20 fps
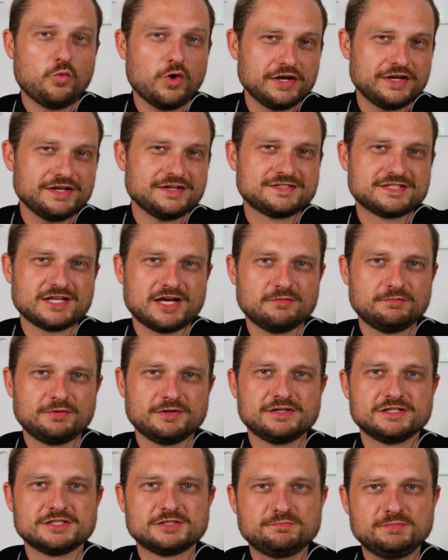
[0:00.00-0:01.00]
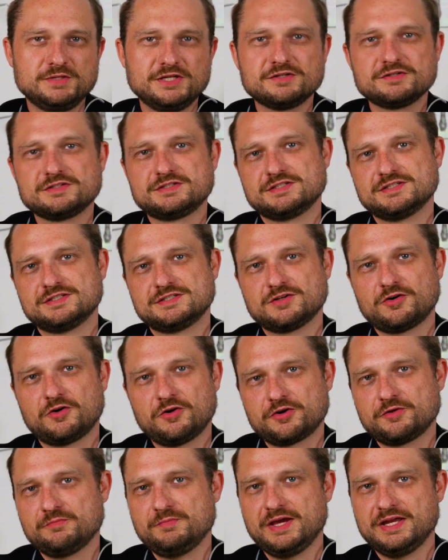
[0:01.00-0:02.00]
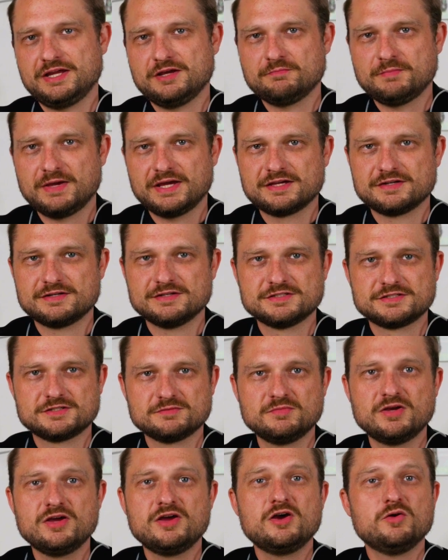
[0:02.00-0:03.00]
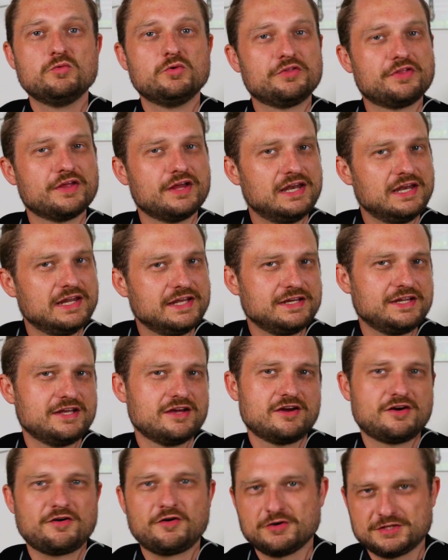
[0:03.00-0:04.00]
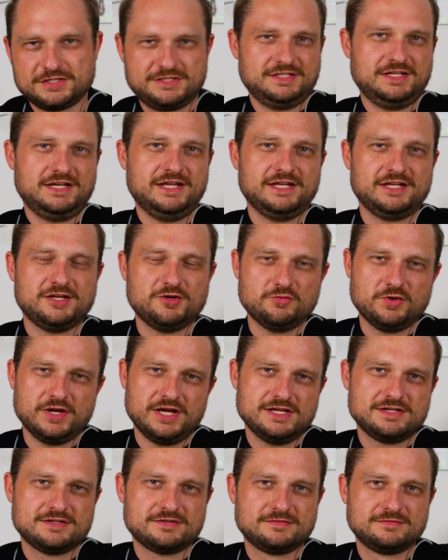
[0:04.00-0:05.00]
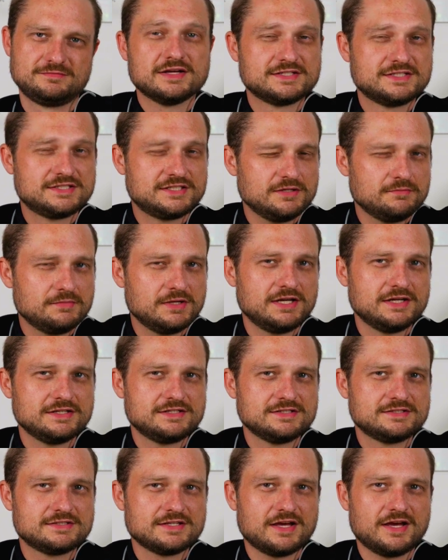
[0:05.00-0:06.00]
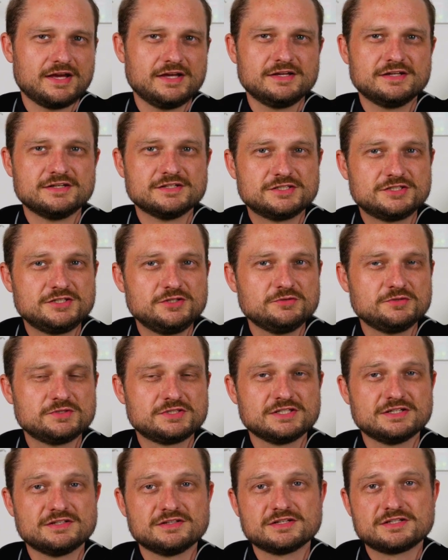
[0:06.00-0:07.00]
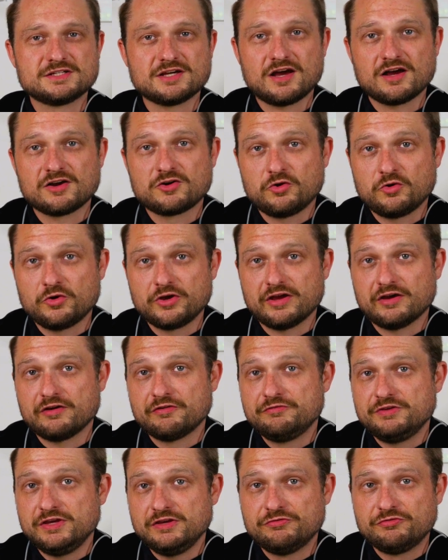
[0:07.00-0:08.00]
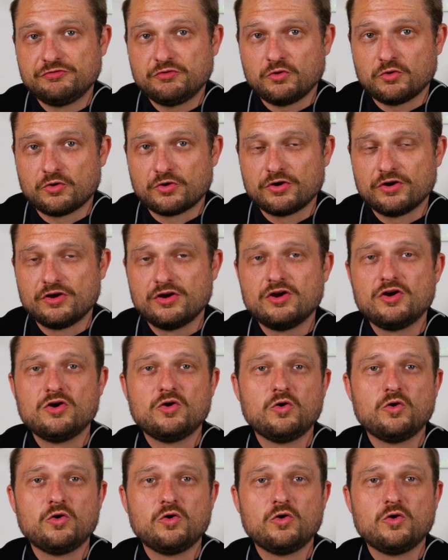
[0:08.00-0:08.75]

One example is Pierce's automatic mechanism with a linear oscillating rate. A similar design is used in the Tag Heuer V4